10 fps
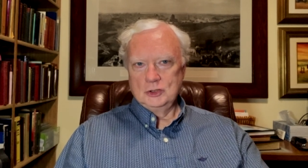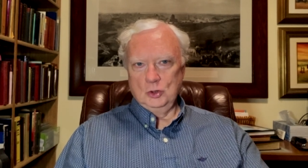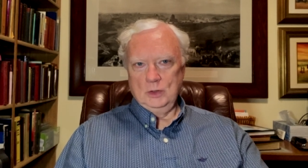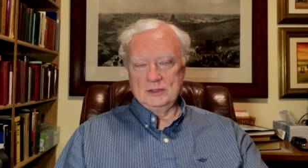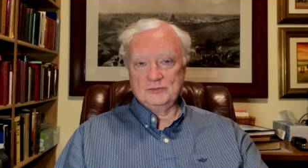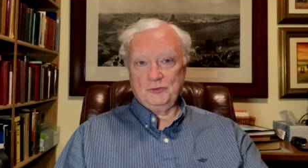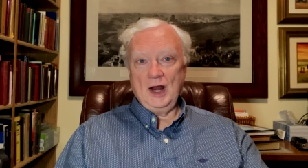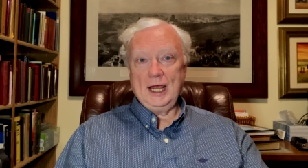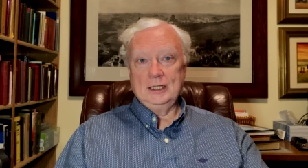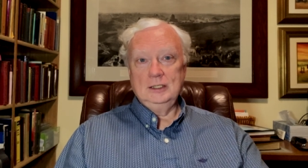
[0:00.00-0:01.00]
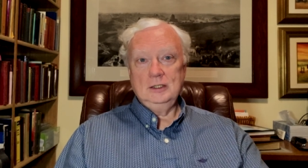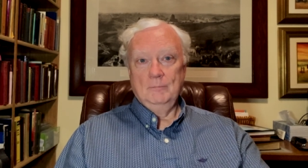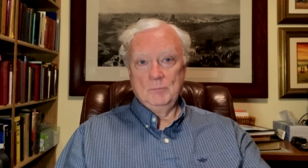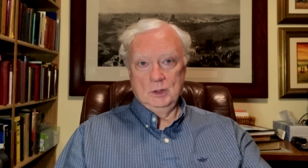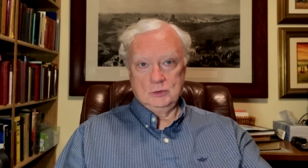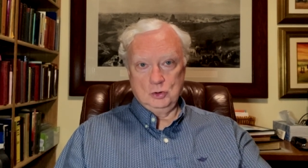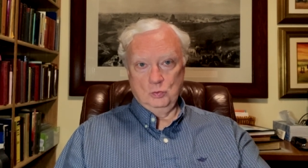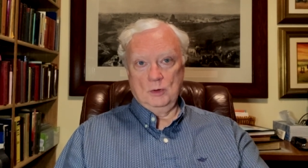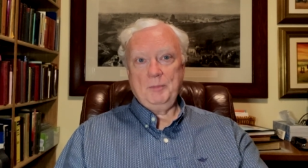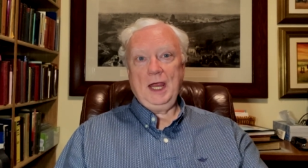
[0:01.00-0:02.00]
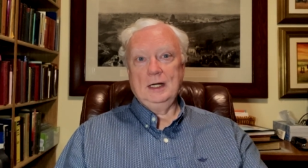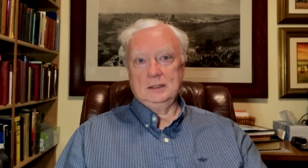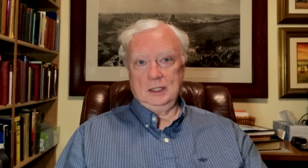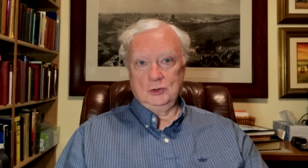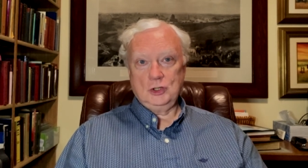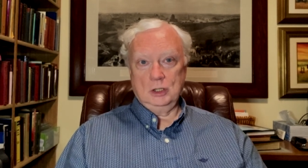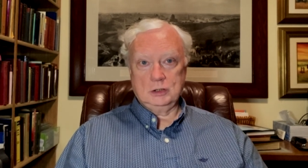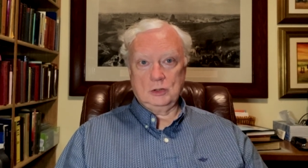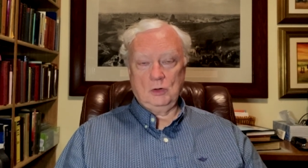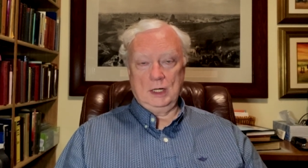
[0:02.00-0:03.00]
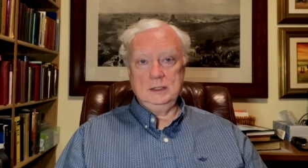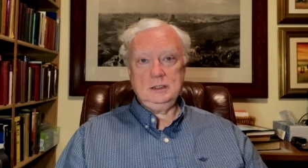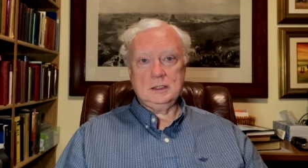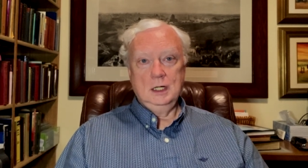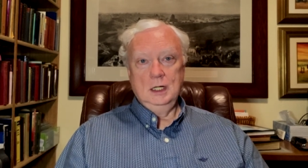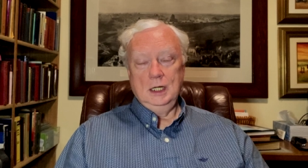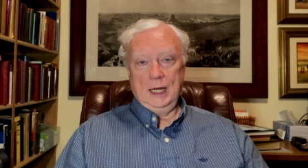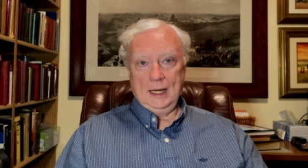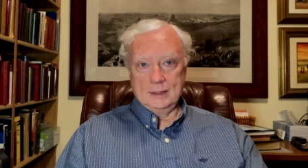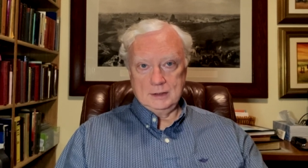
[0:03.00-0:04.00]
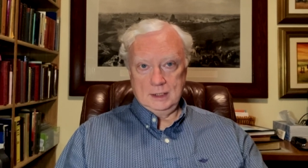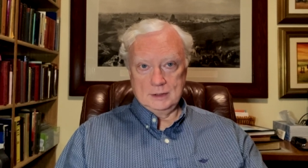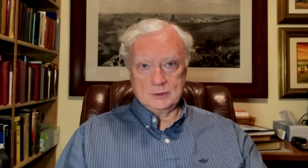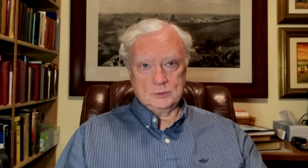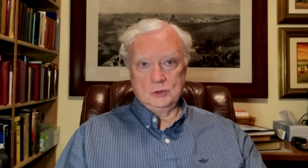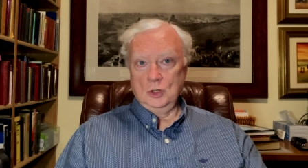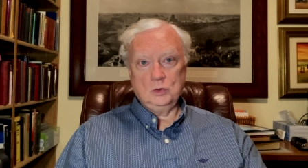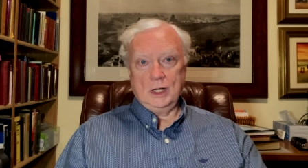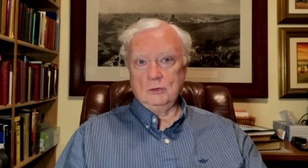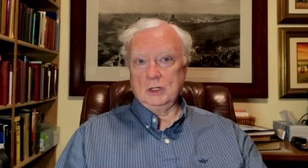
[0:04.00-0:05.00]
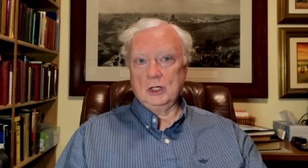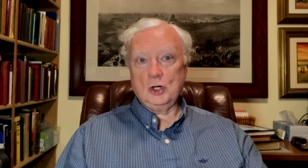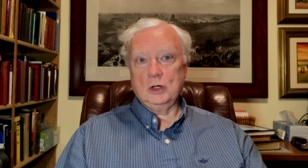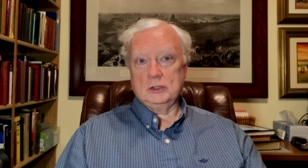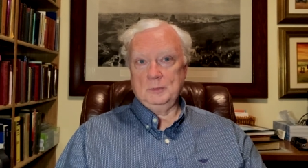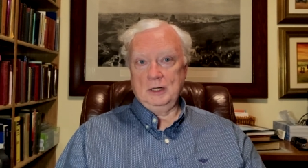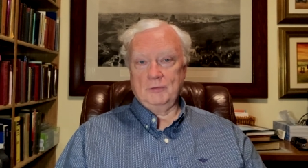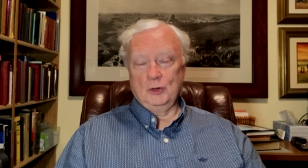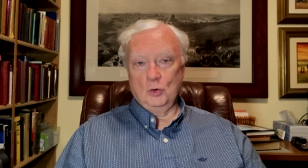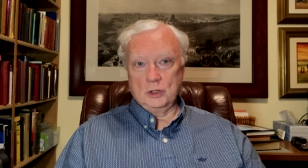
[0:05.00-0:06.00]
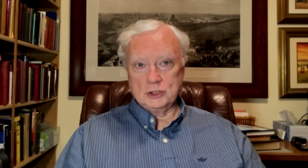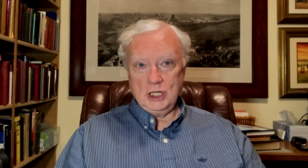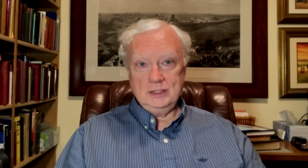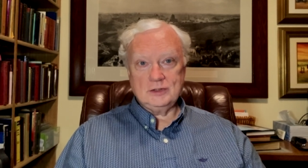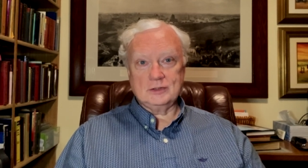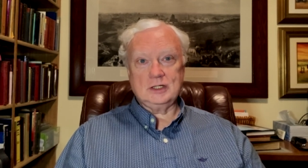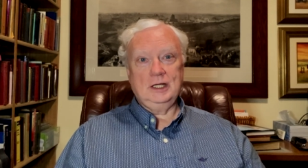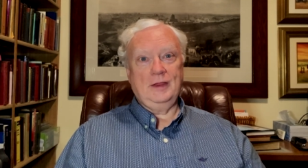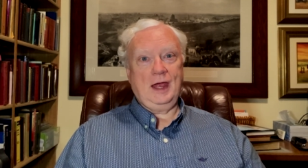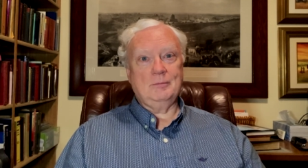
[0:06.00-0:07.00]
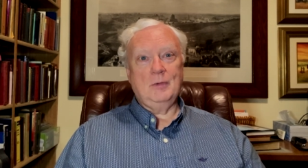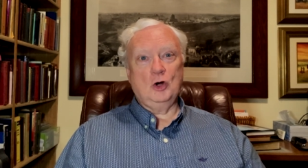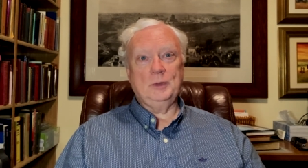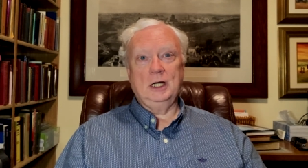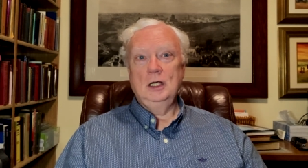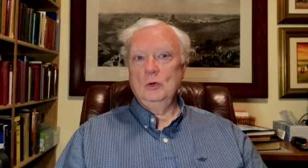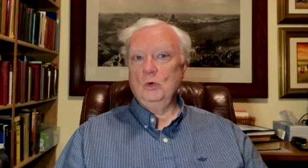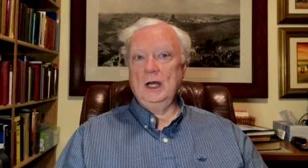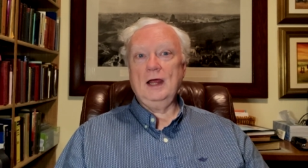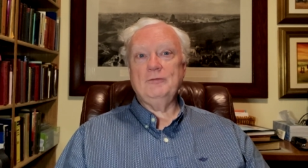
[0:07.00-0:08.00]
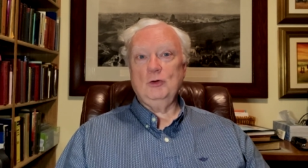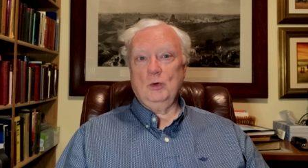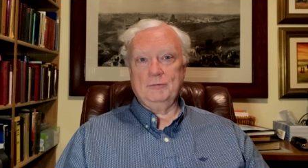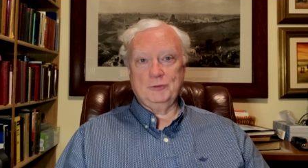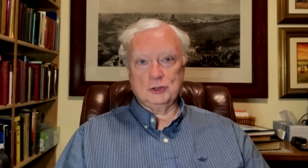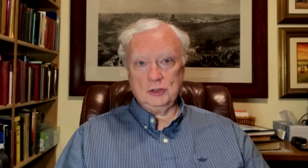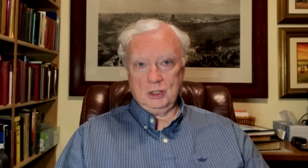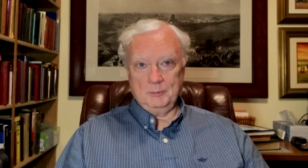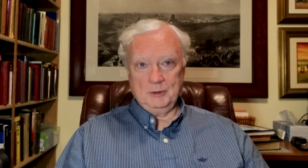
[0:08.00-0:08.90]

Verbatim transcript: to his friend to repent and turn to Christ, and his no doubt encouragement of the Lord Jesus in that moment when everyone forsook